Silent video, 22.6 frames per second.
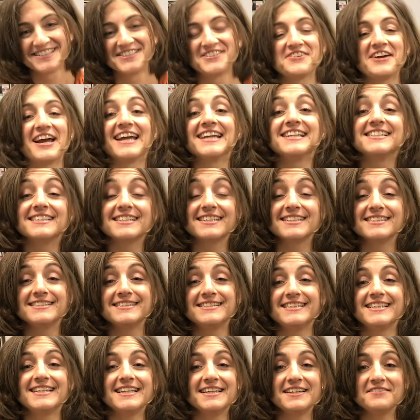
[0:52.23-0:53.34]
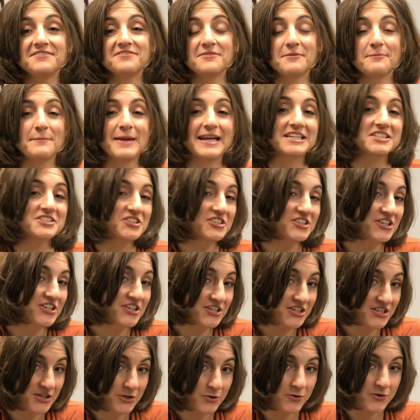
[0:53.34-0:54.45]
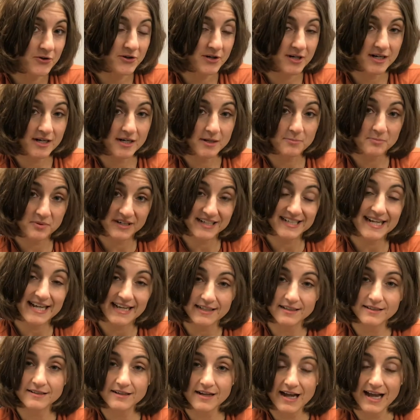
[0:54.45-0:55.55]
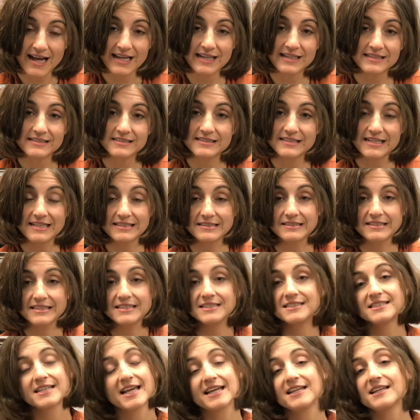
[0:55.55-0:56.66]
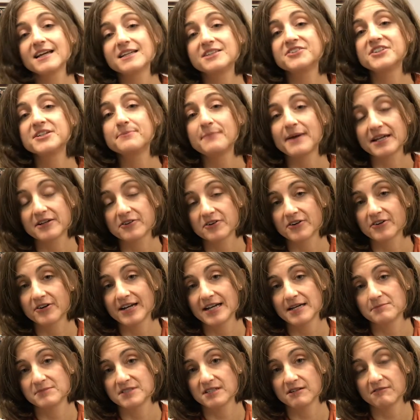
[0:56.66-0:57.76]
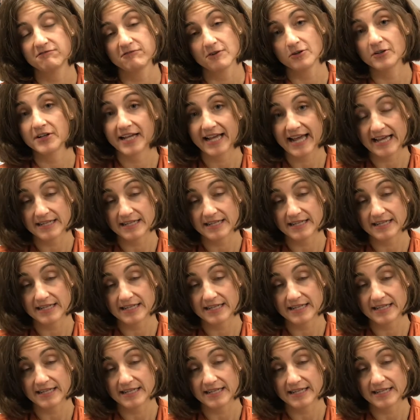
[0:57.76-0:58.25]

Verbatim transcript: Trying to conceive, make sure your prenatal has at least 800 micrograms of folic